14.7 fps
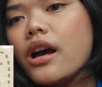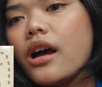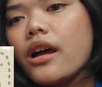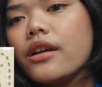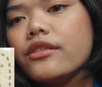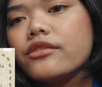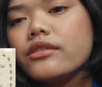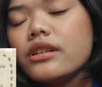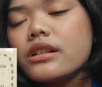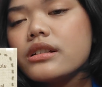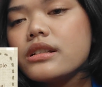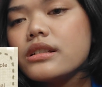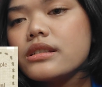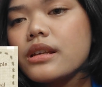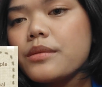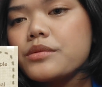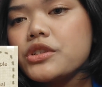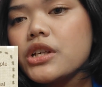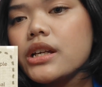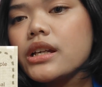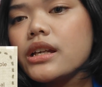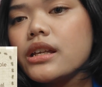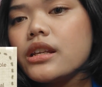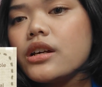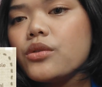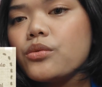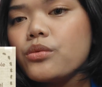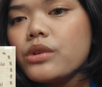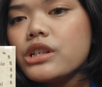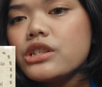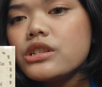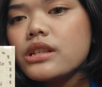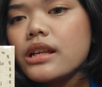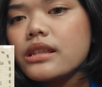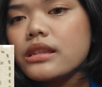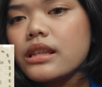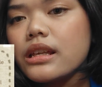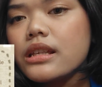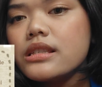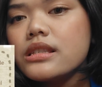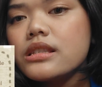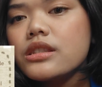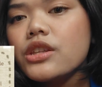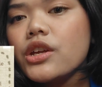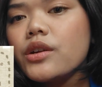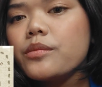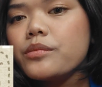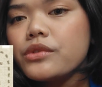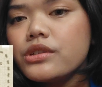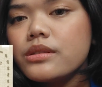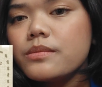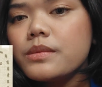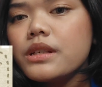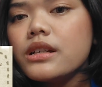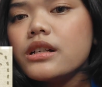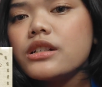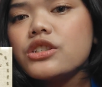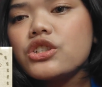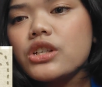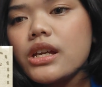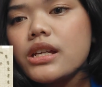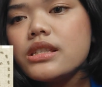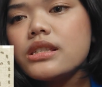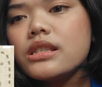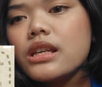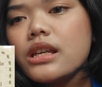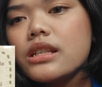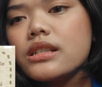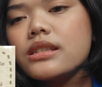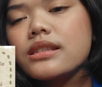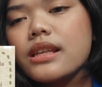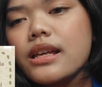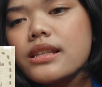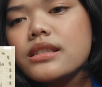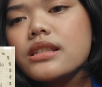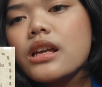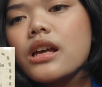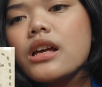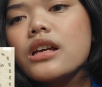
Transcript: After the subject in a wish sentence, there must be a change in tense